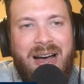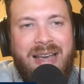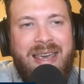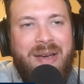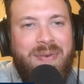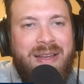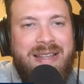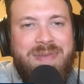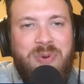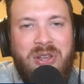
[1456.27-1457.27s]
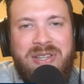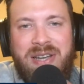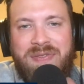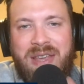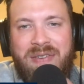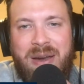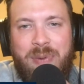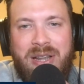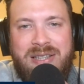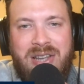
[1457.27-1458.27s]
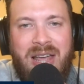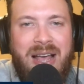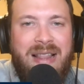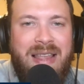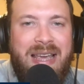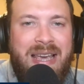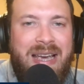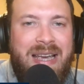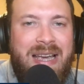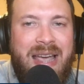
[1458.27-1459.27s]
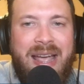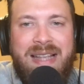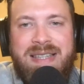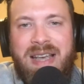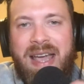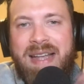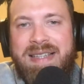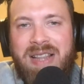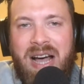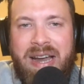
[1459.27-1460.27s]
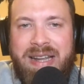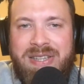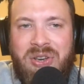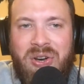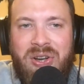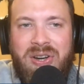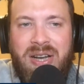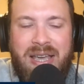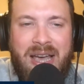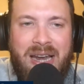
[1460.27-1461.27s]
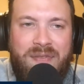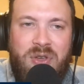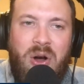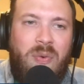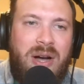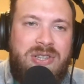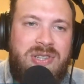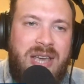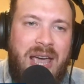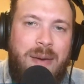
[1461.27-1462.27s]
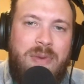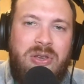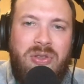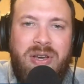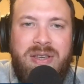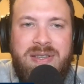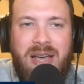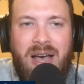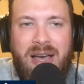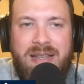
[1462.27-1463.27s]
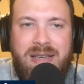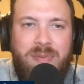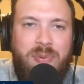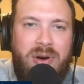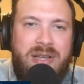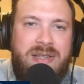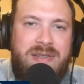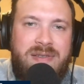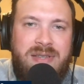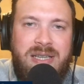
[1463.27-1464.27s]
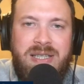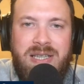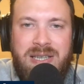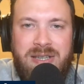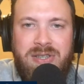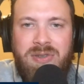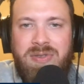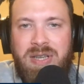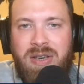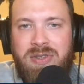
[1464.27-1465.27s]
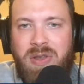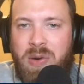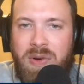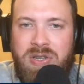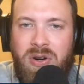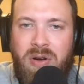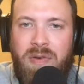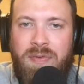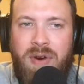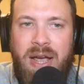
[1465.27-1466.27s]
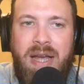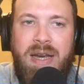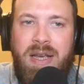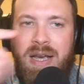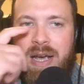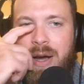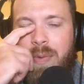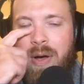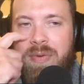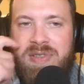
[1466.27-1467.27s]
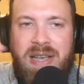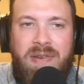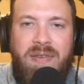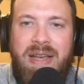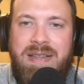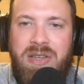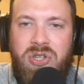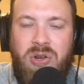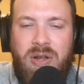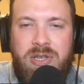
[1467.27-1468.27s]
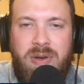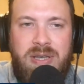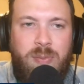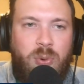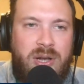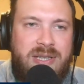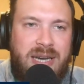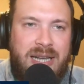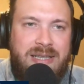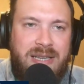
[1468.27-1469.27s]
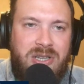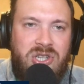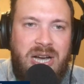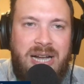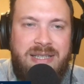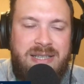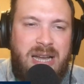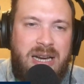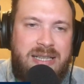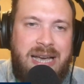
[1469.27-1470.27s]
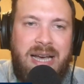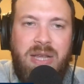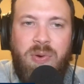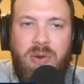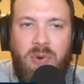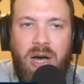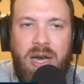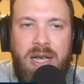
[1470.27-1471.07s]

It's really tough to give anybody a stud. Like, Ant's line is good. Again, if you don't watch the game and you look, you say, 18 points, 6 assists, 2 steals, only 1 turnover for Ant. Well, he was 7 of 18 shooting. So 18 points and 18 shots is not exactly what you want.